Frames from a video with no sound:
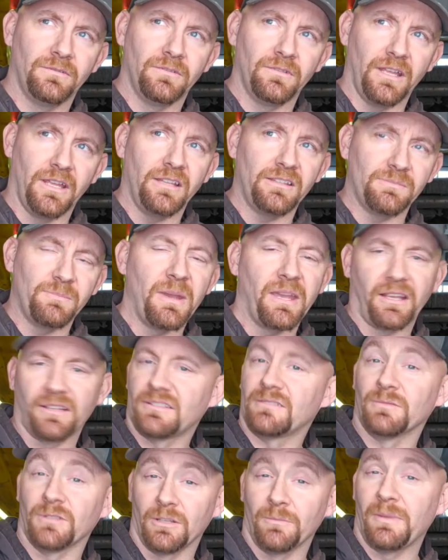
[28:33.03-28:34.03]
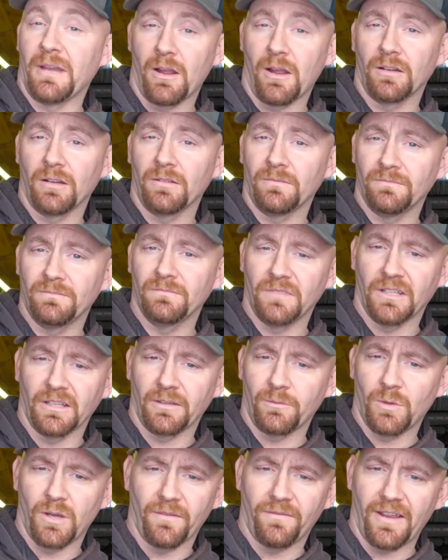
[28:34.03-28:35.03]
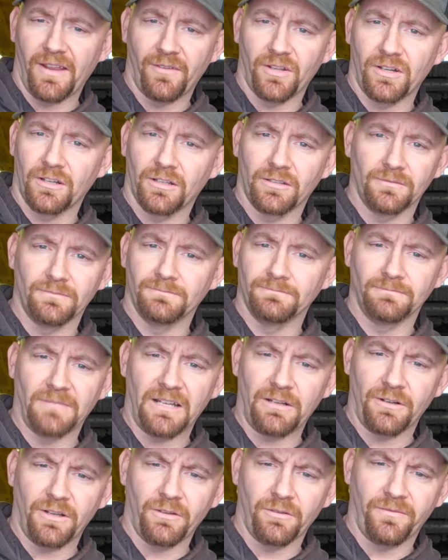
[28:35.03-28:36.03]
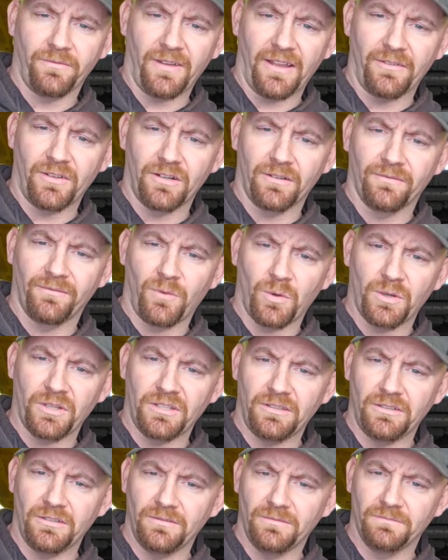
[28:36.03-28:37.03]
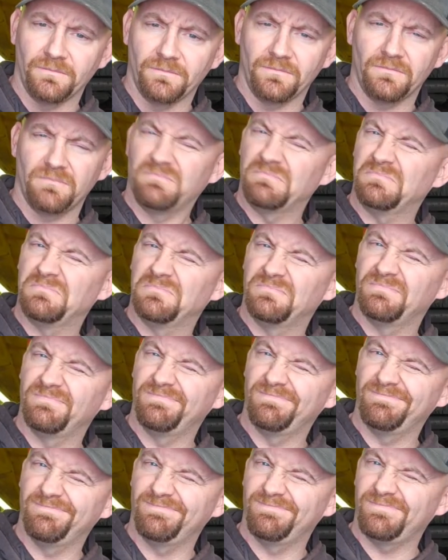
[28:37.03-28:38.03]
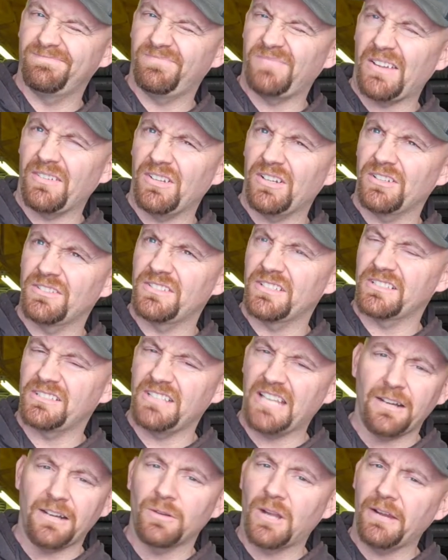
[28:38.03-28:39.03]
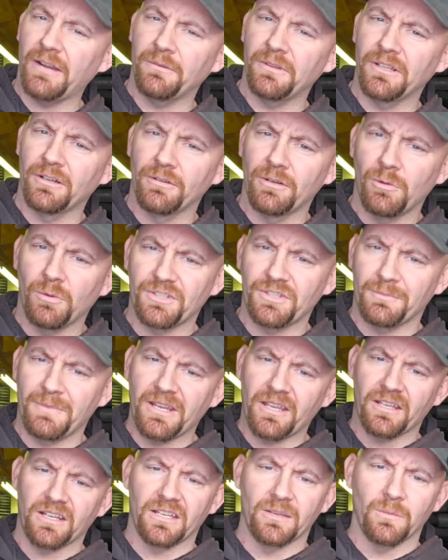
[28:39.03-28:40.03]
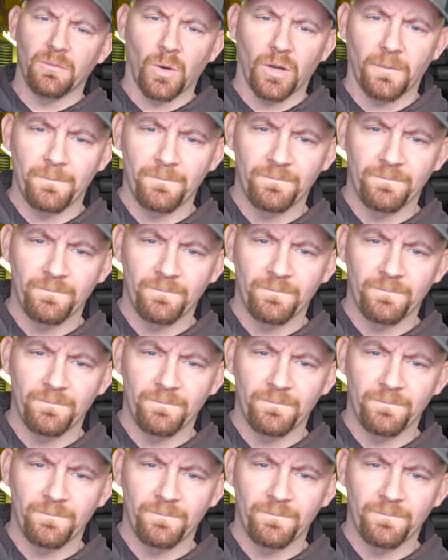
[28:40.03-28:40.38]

It's making some good power. Like what, 500 and I don't know, 540, 560. I really don't know what they're making anymore.